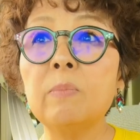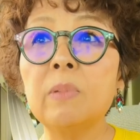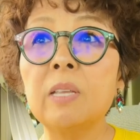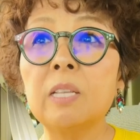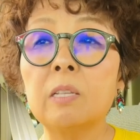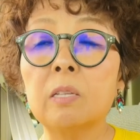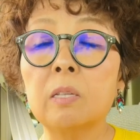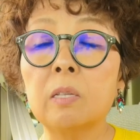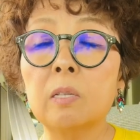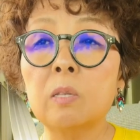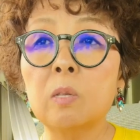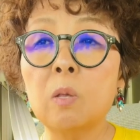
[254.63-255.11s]
me
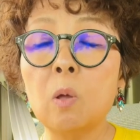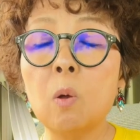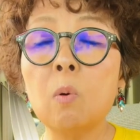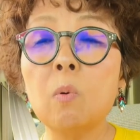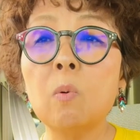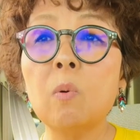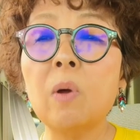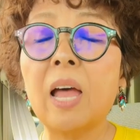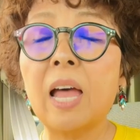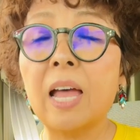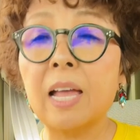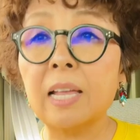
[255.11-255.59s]

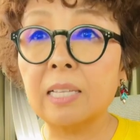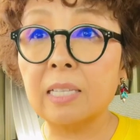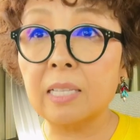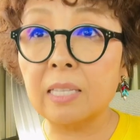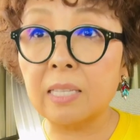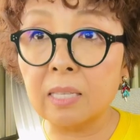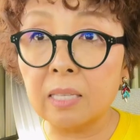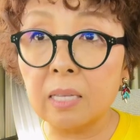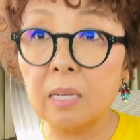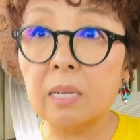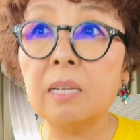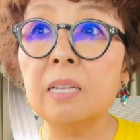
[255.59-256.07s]
so
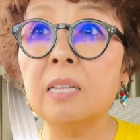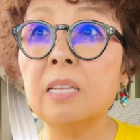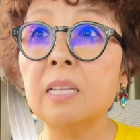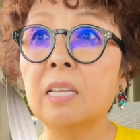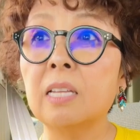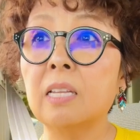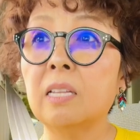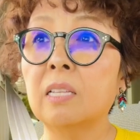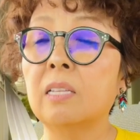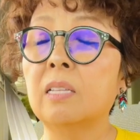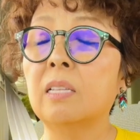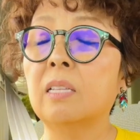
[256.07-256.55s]

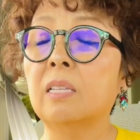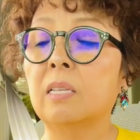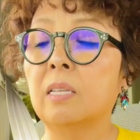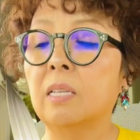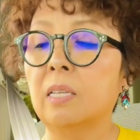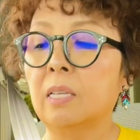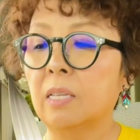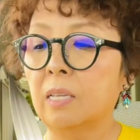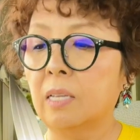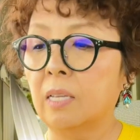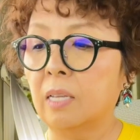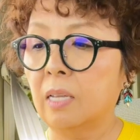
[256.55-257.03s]

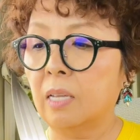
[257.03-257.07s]
astonished